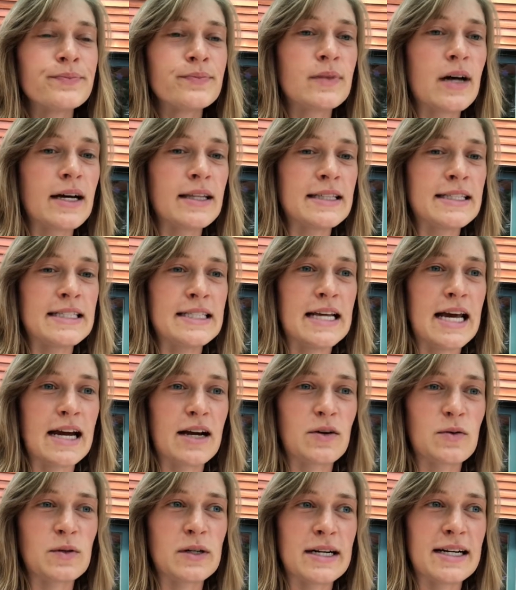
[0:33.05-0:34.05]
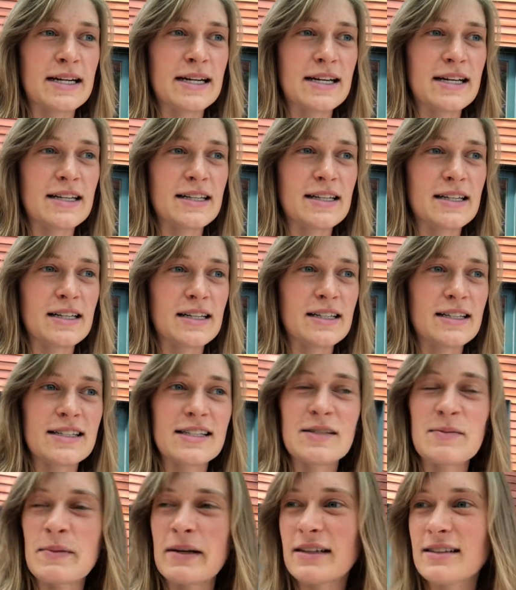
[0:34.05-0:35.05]
on the deck where I
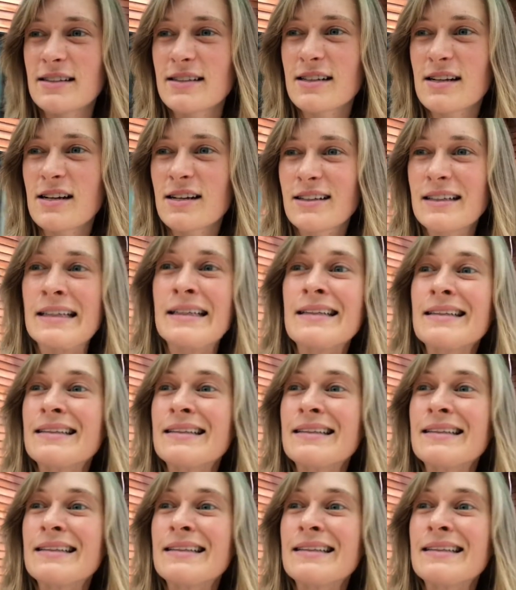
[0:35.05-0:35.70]
smelled skunk